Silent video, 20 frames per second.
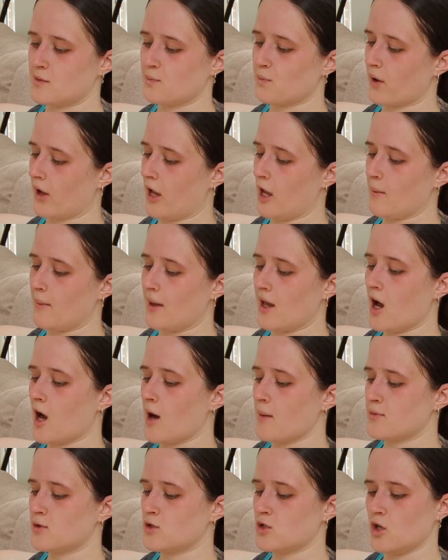bringing me
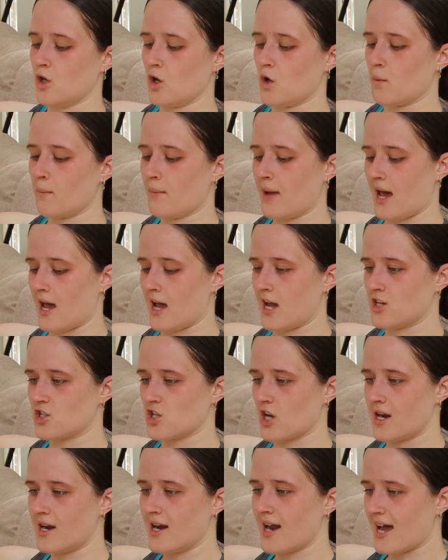up to page
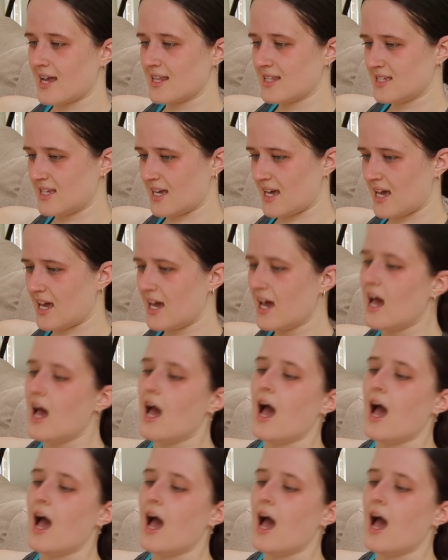90.